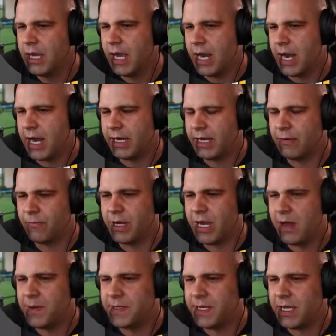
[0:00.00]
and I can
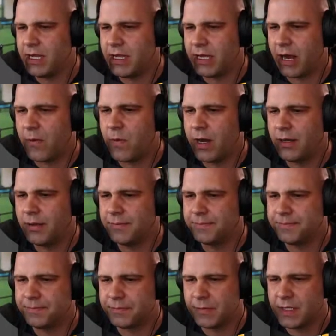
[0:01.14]
rename it to anything I want.
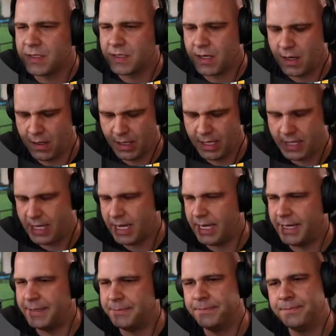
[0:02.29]
Let's call it, what
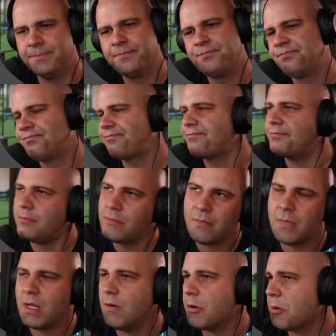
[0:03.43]

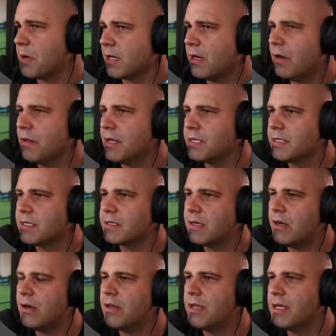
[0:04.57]
do I want to call this? Let's
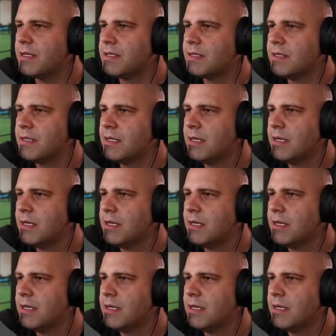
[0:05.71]
call this